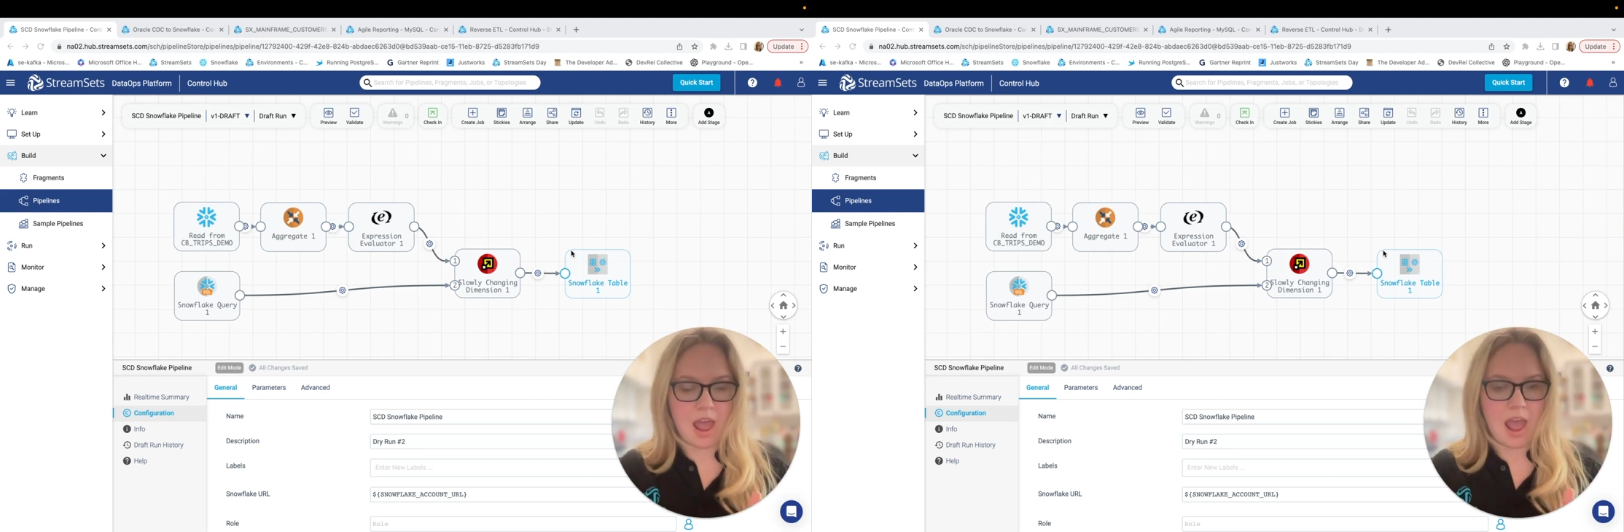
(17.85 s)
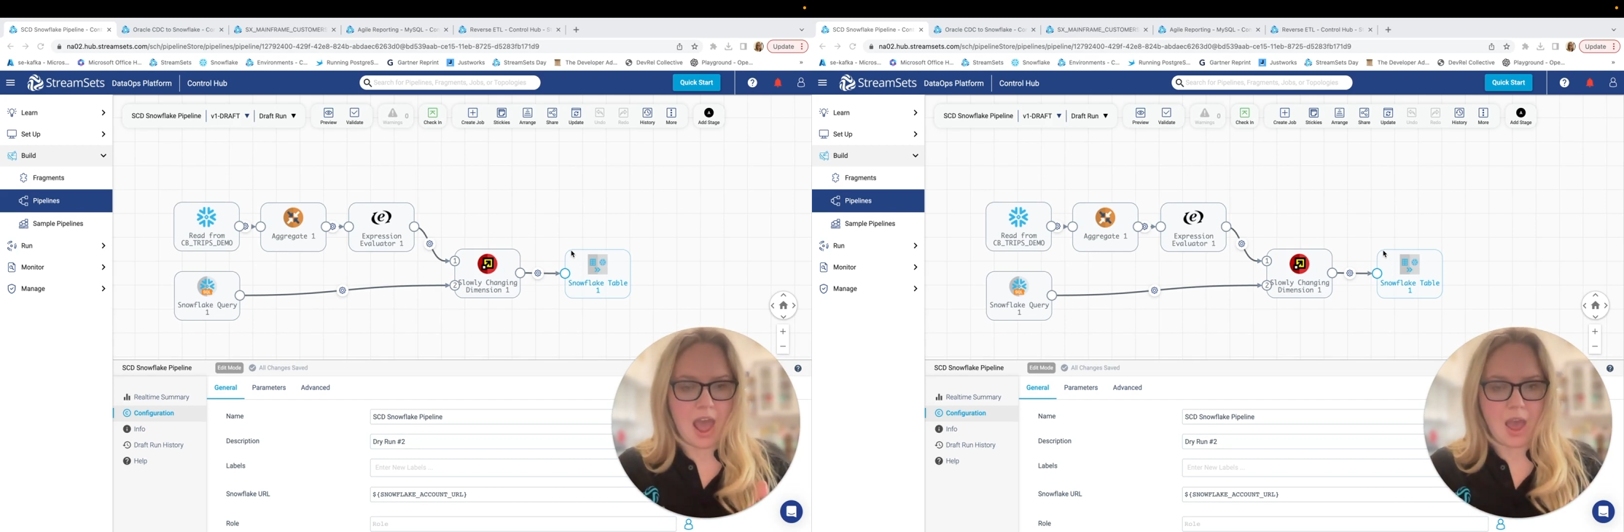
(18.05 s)

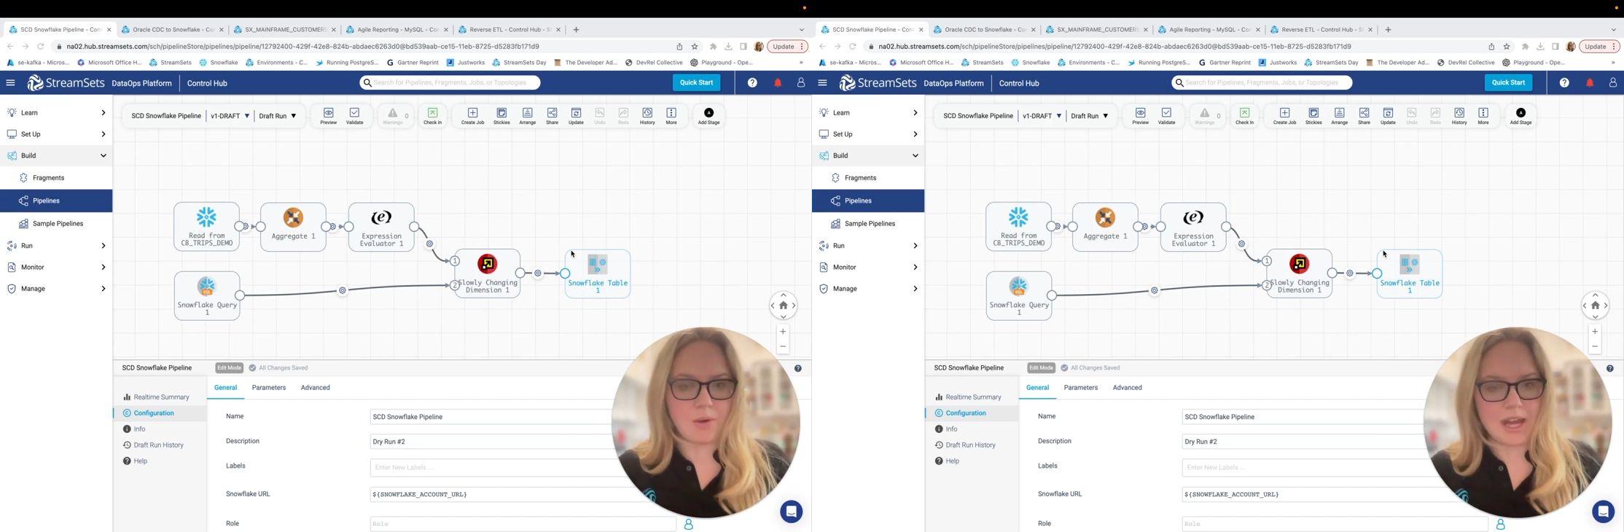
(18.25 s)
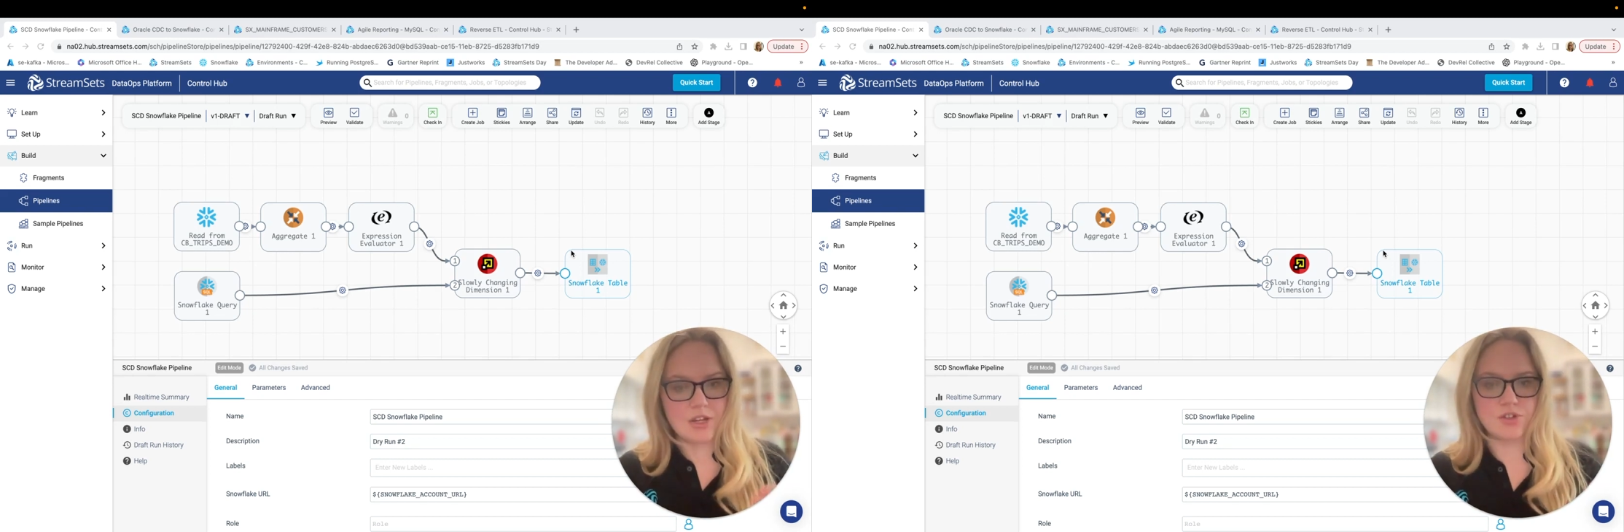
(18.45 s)
I want to
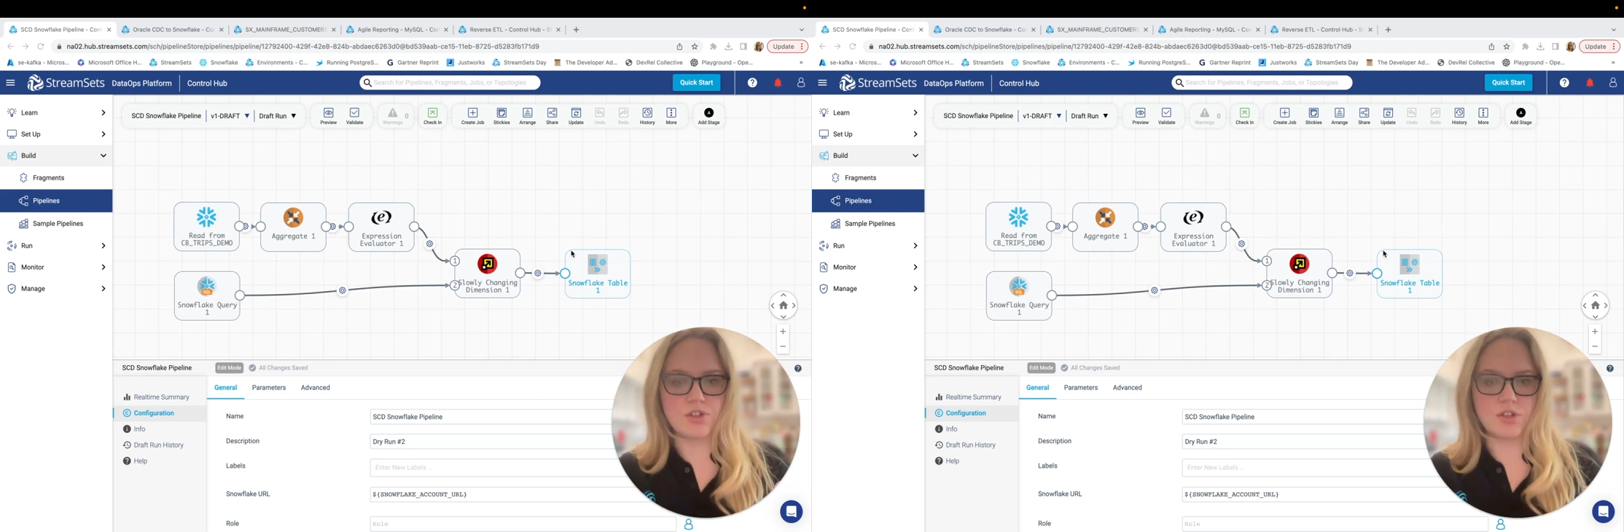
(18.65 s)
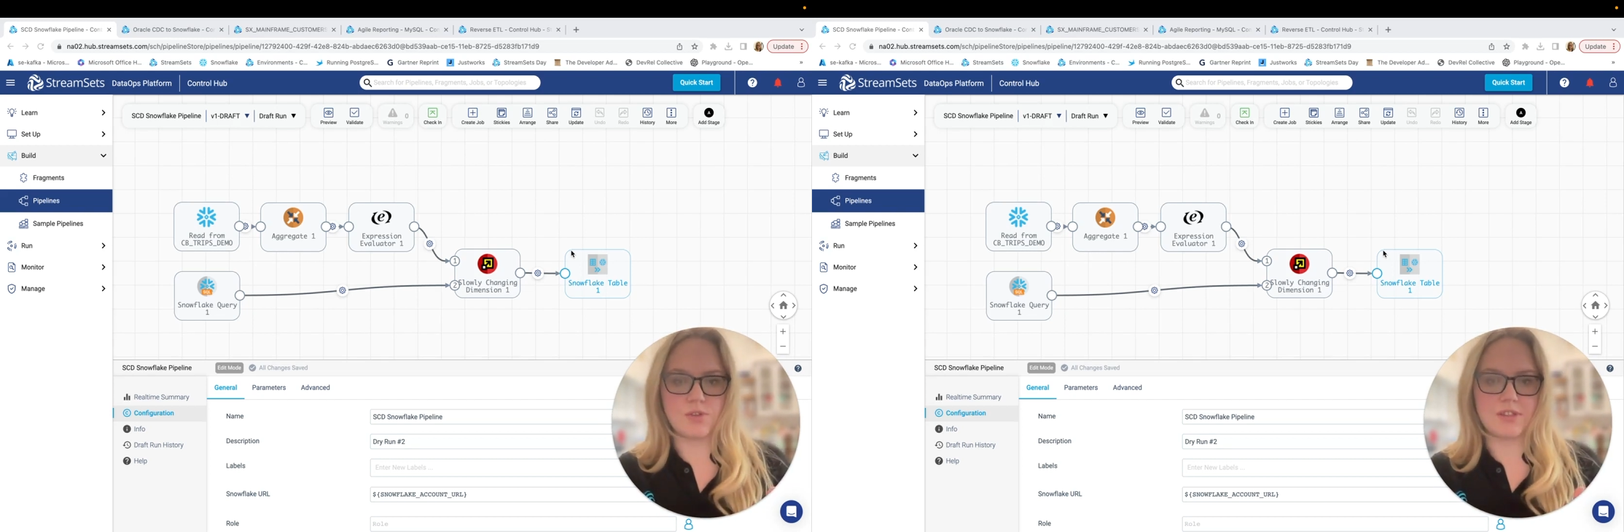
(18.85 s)

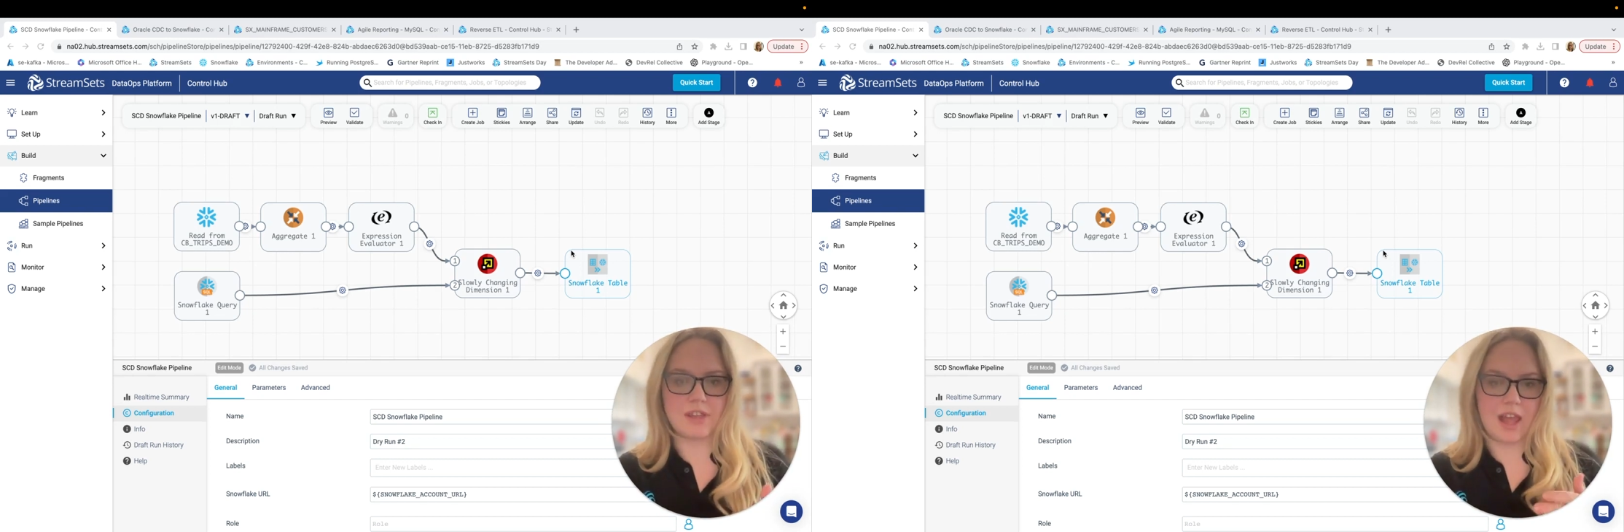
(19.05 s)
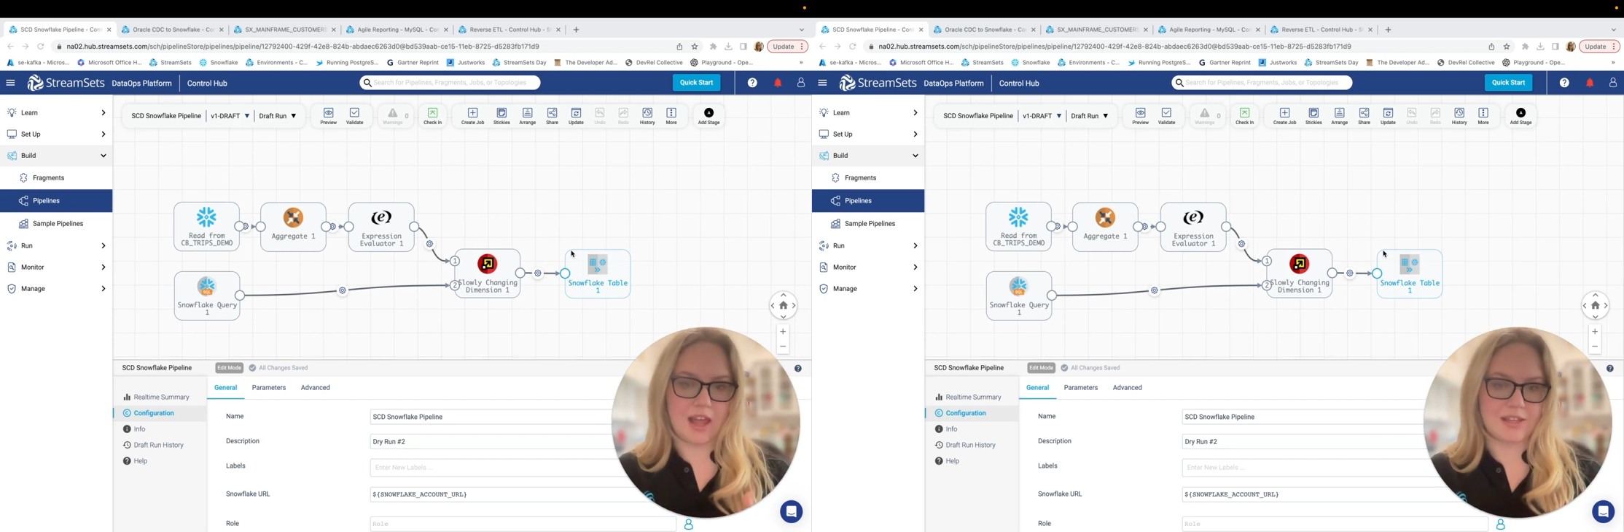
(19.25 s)
introduce the
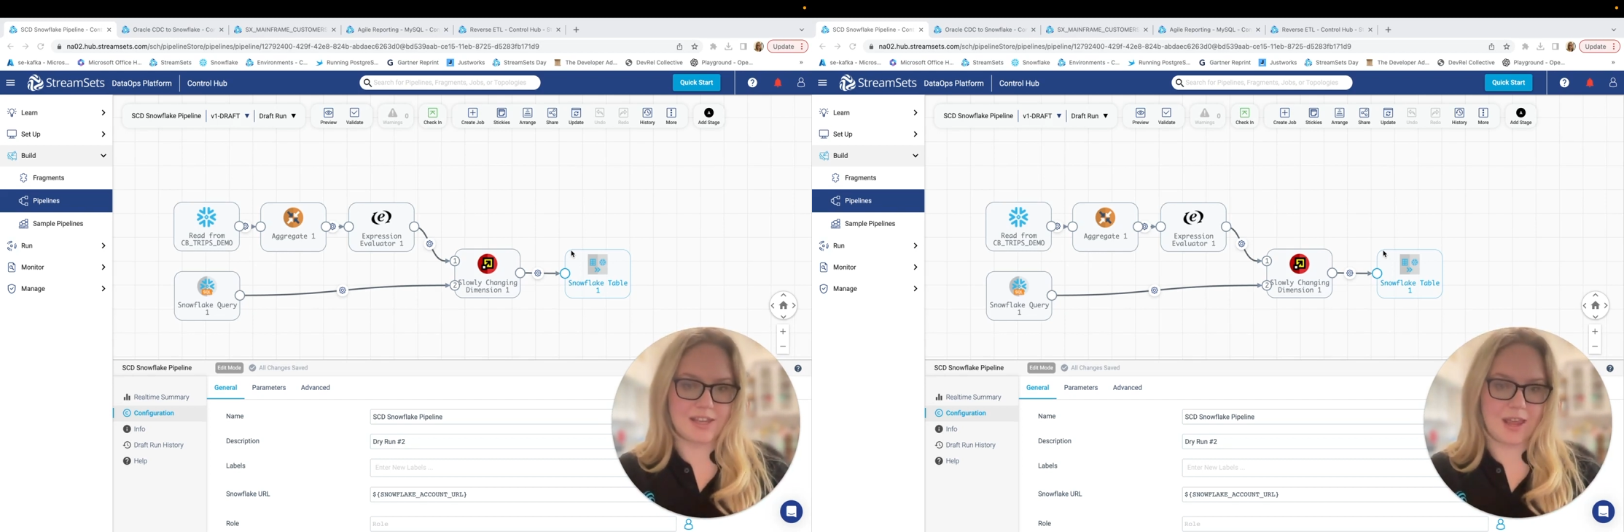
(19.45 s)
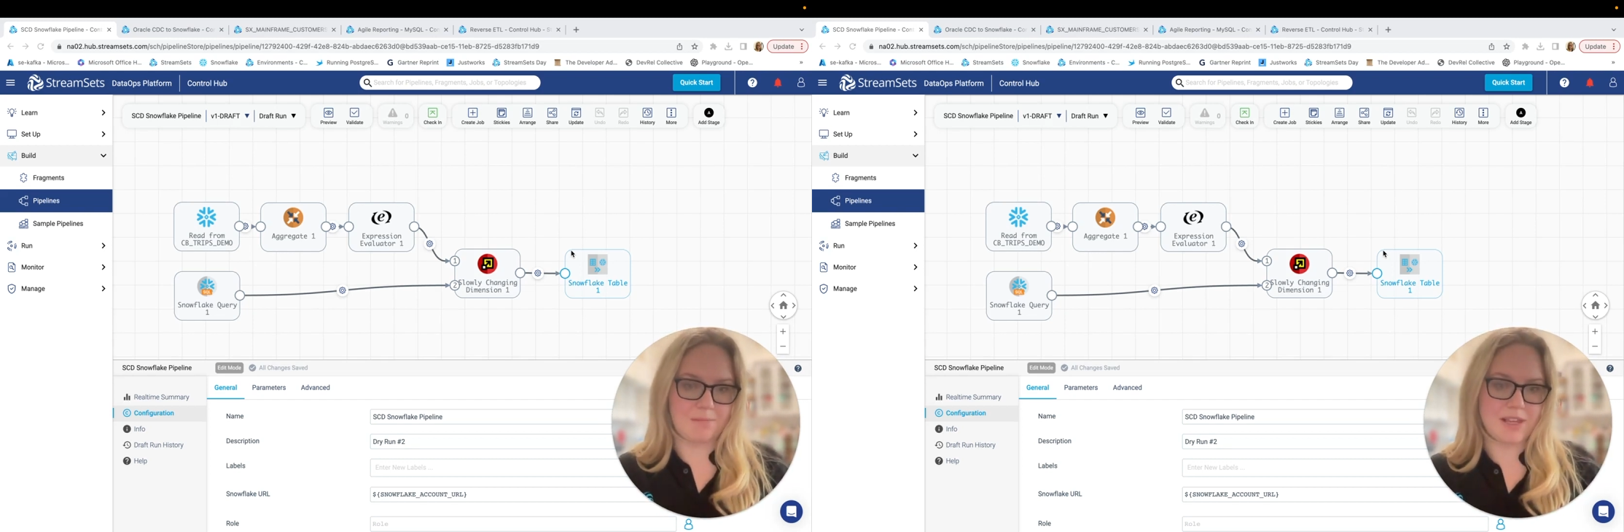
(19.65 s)
concept